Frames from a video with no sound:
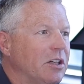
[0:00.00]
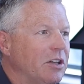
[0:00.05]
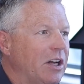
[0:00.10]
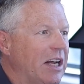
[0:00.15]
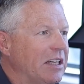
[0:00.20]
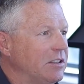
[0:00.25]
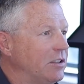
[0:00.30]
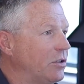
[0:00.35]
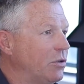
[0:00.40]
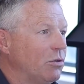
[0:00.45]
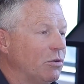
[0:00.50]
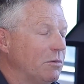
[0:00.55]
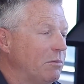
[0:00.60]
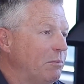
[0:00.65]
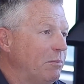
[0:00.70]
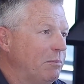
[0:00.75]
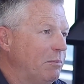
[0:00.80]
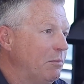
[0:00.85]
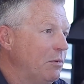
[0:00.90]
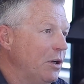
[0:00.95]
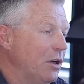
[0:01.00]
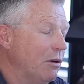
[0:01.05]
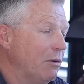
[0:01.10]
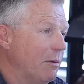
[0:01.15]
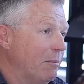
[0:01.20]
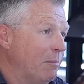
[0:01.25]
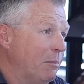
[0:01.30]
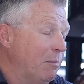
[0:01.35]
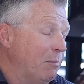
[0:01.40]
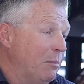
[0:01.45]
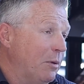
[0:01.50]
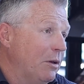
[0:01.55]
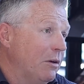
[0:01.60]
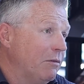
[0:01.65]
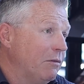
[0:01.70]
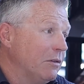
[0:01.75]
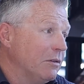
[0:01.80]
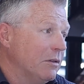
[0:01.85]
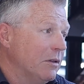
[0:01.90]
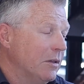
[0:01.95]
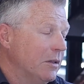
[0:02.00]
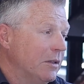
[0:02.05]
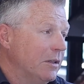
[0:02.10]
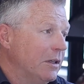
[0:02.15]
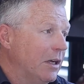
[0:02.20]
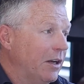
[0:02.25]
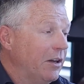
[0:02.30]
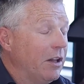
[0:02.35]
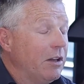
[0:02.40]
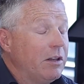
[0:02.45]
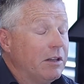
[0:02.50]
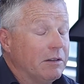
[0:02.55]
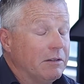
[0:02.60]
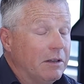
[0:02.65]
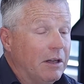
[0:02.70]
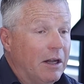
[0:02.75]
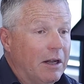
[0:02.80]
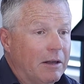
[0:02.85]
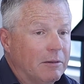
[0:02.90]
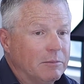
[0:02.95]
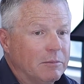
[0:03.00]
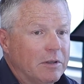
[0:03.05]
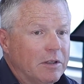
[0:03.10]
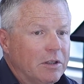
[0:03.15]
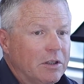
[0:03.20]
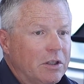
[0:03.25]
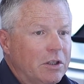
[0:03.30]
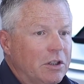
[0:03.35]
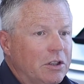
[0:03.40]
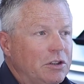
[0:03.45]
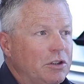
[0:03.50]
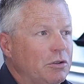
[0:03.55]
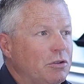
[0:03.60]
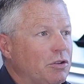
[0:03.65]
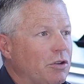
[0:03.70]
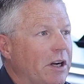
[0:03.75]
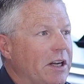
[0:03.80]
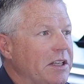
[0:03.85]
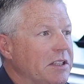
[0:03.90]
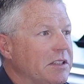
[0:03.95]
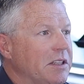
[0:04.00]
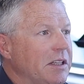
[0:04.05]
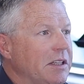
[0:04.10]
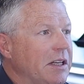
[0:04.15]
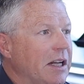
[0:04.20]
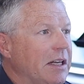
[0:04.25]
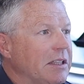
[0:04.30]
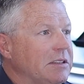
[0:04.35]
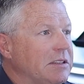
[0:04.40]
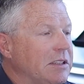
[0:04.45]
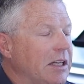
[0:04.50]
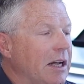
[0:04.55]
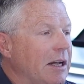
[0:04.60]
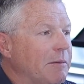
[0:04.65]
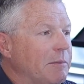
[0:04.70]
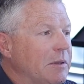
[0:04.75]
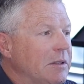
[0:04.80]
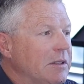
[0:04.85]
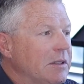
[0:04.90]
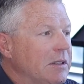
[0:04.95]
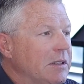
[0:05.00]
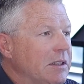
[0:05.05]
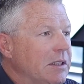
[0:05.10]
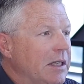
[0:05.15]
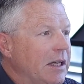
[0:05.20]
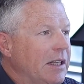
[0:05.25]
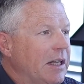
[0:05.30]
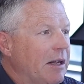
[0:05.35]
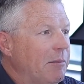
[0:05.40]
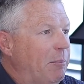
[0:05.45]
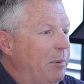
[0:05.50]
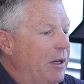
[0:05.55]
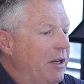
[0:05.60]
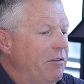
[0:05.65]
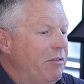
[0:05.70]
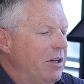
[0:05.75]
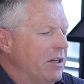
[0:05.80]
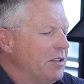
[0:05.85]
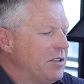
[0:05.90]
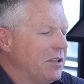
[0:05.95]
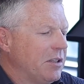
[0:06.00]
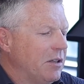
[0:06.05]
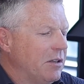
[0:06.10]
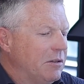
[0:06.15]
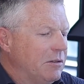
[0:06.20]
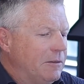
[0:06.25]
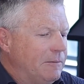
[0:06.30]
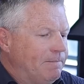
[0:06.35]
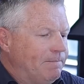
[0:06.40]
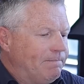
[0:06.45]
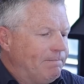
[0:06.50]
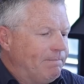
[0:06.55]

on that and scored, you know, a beautiful another 2 tries in that period. So